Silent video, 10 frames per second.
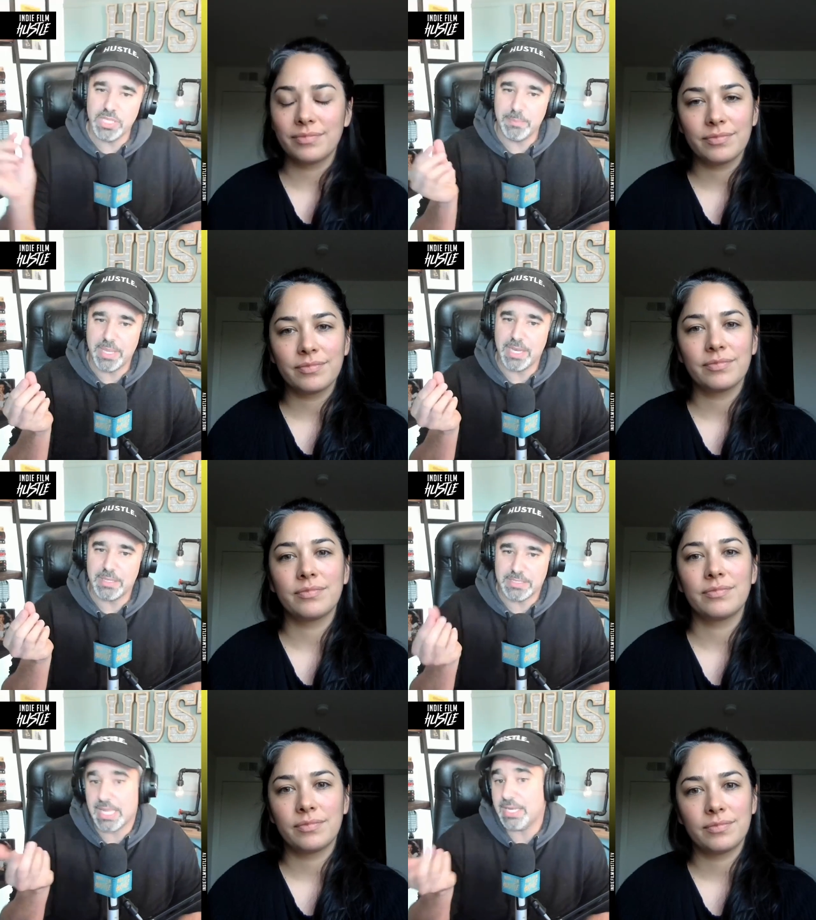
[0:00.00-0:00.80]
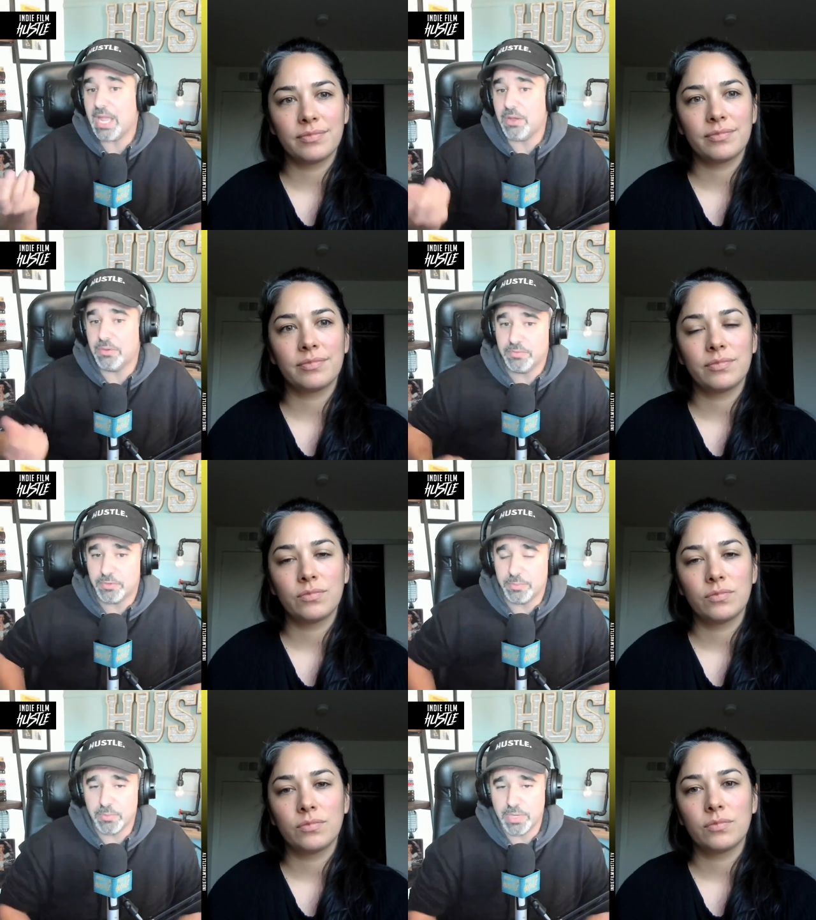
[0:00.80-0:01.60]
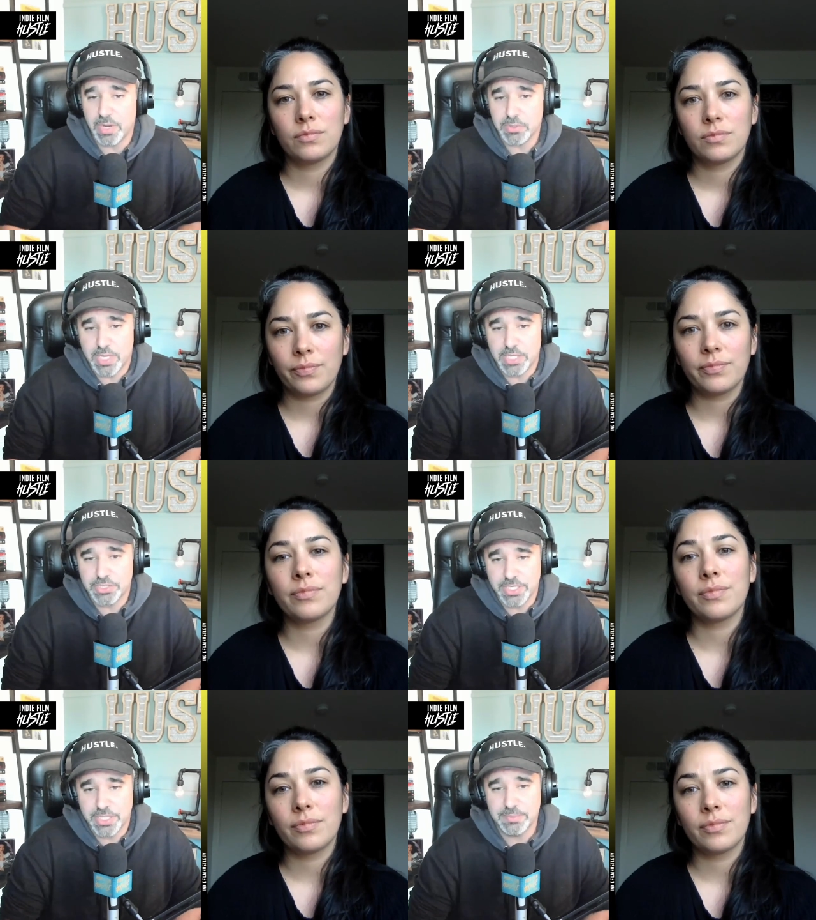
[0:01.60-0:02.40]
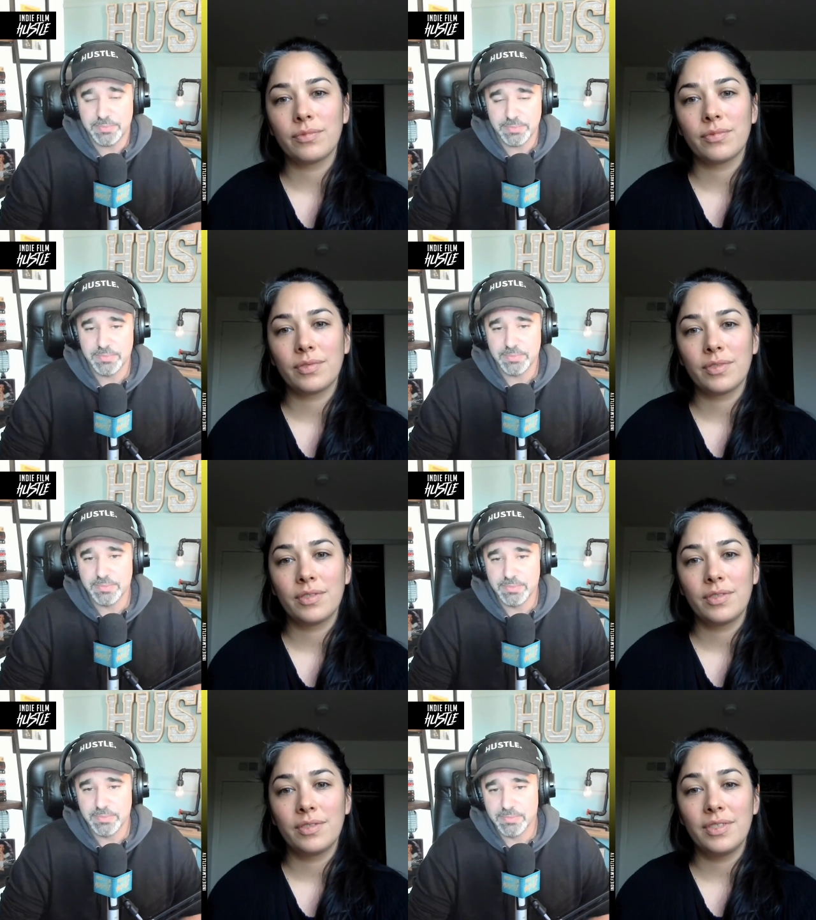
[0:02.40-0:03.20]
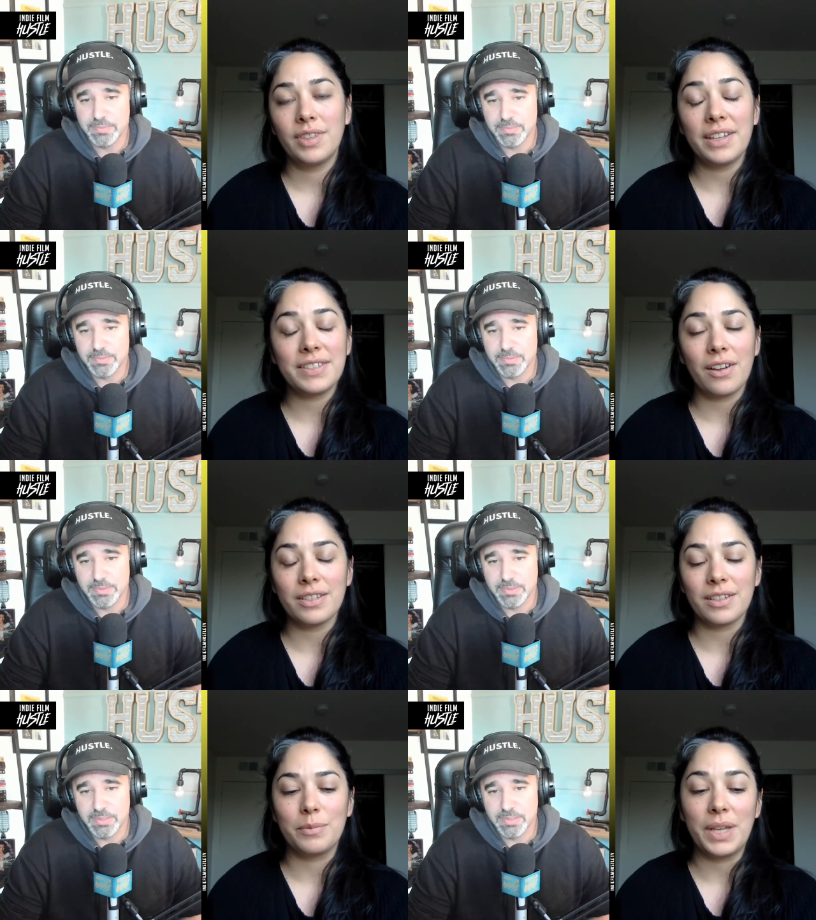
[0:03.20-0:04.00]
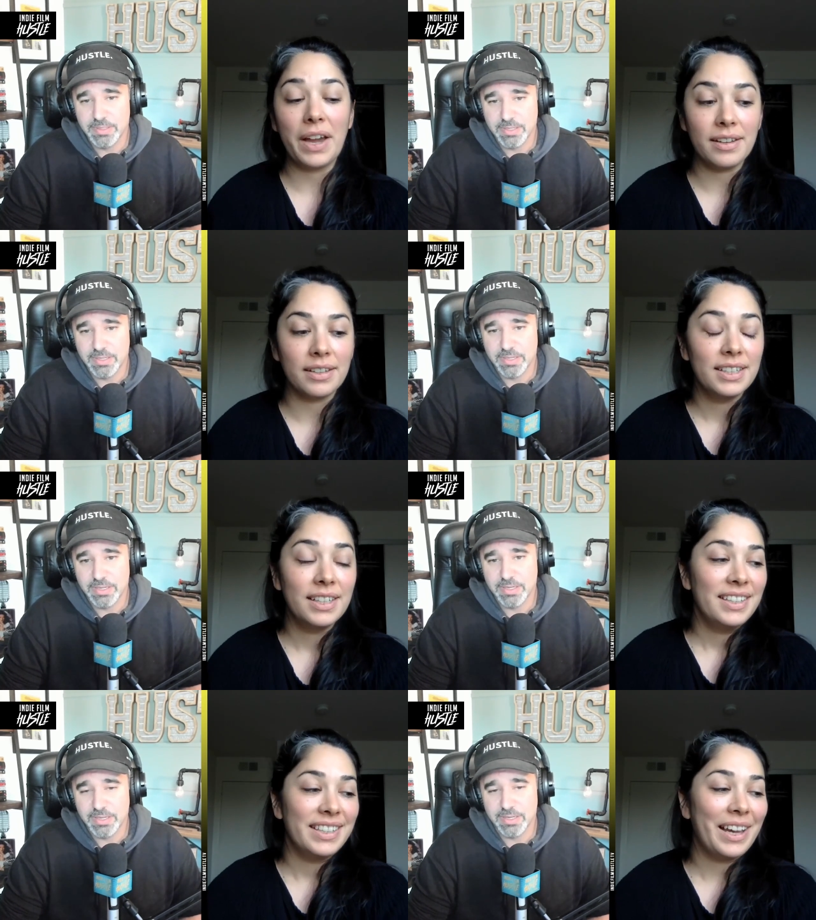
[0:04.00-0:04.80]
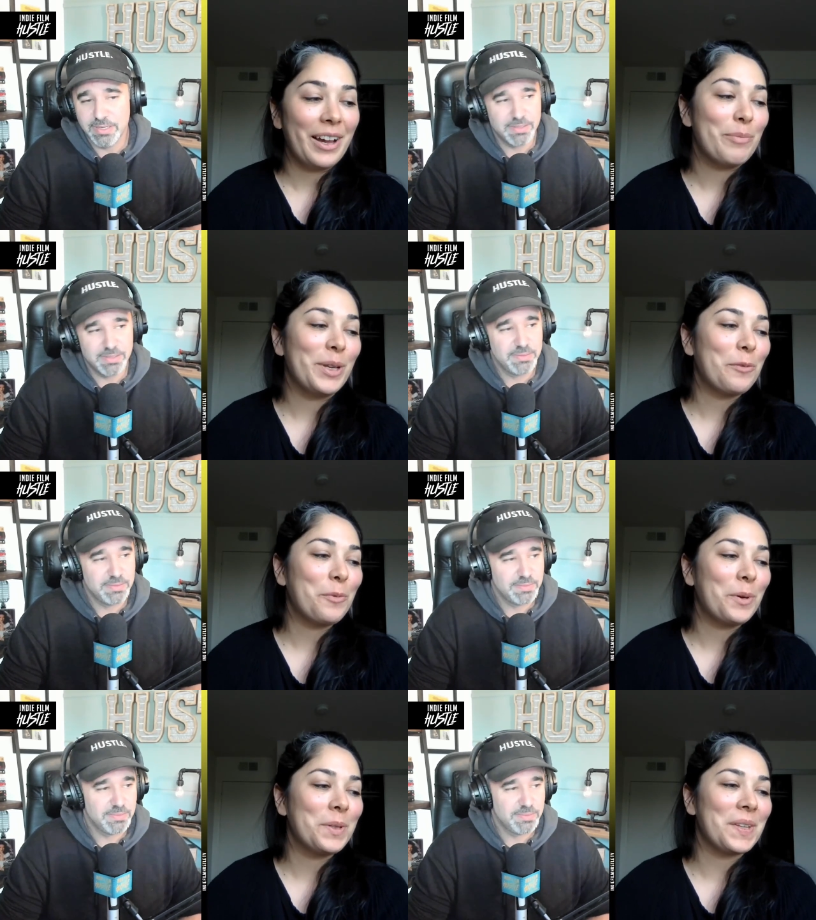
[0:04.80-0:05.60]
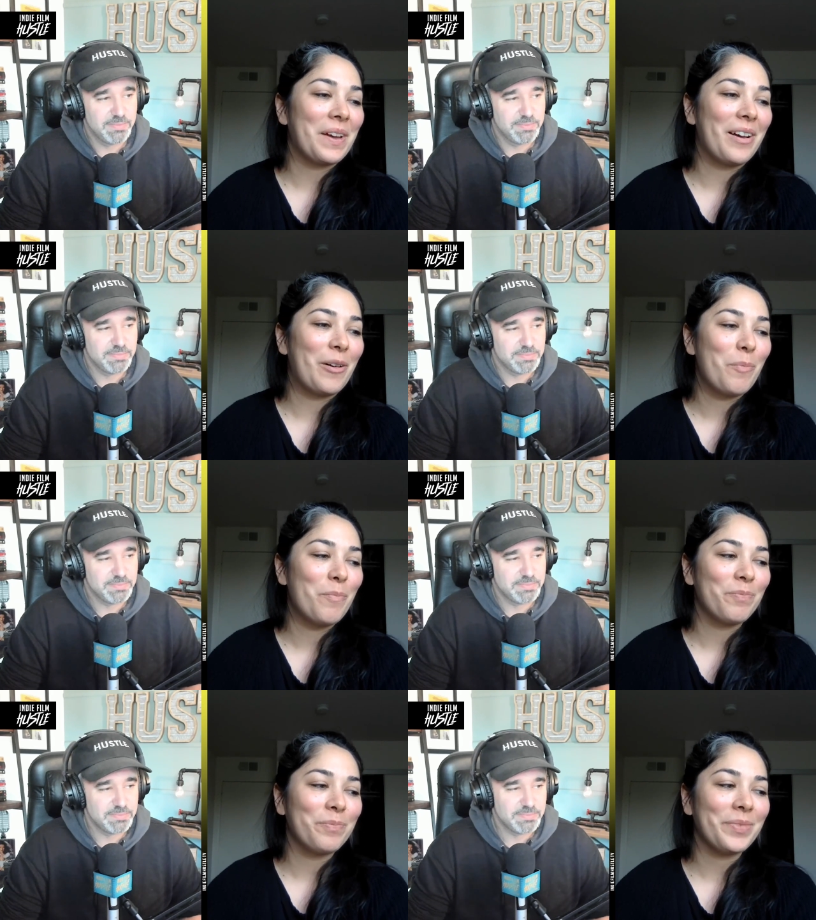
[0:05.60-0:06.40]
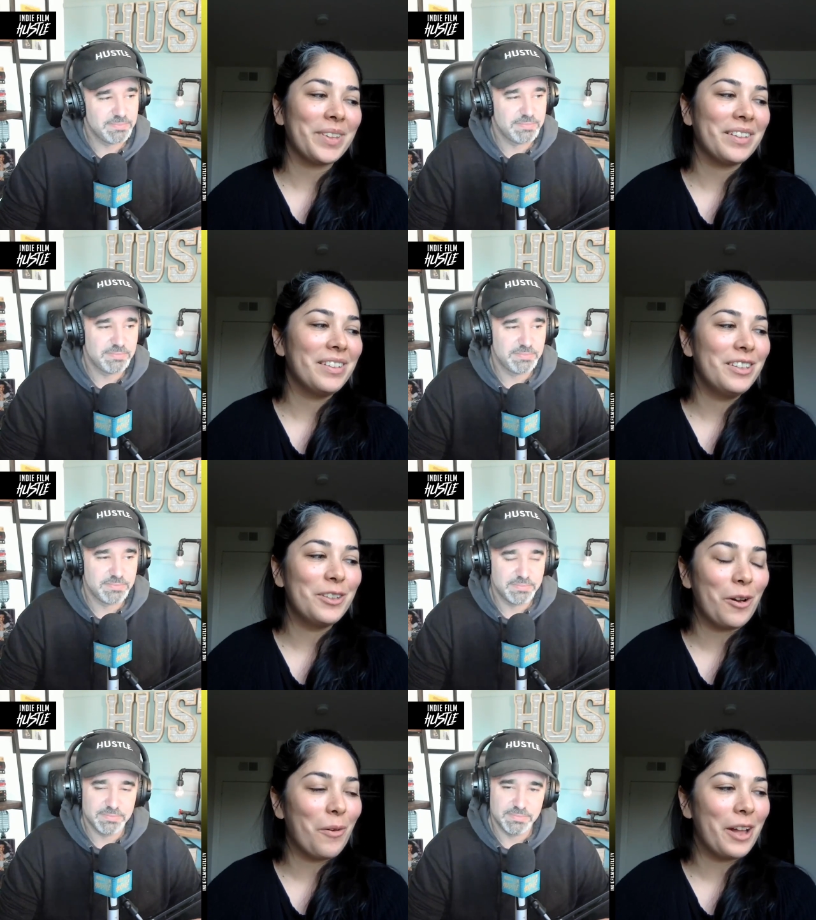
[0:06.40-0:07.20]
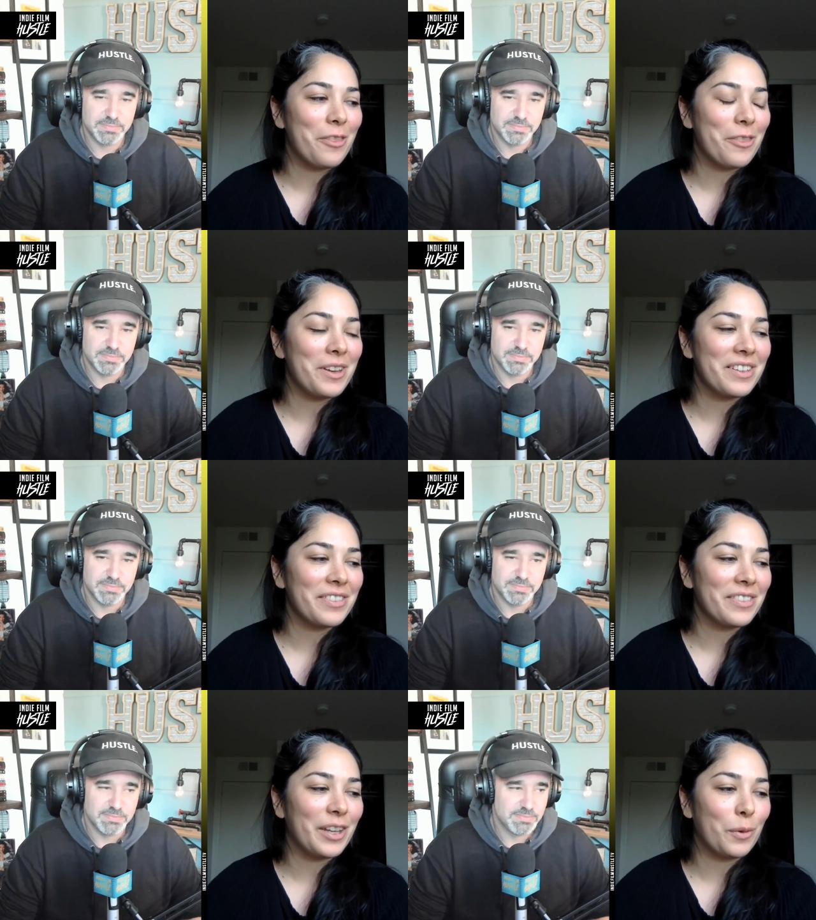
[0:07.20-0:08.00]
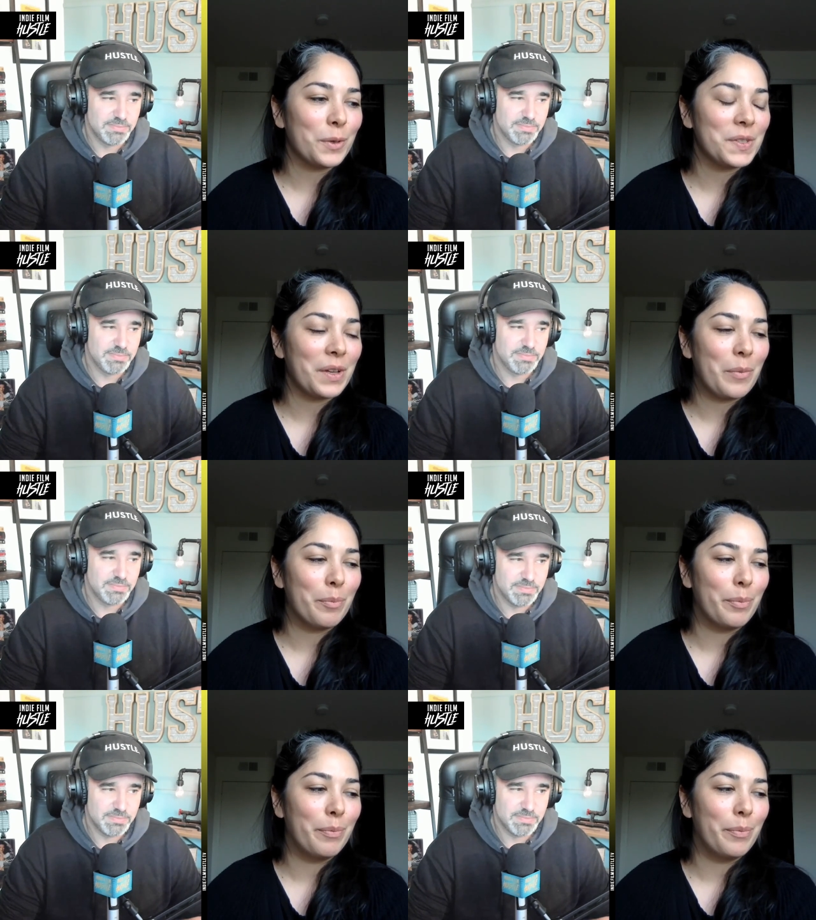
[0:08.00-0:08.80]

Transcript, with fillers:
Speaker 1: made it stand out for me when I was watching it.
Speaker 2: That's awesome. Yeah, yeah. I mean, it was. Um, you know, I think there were some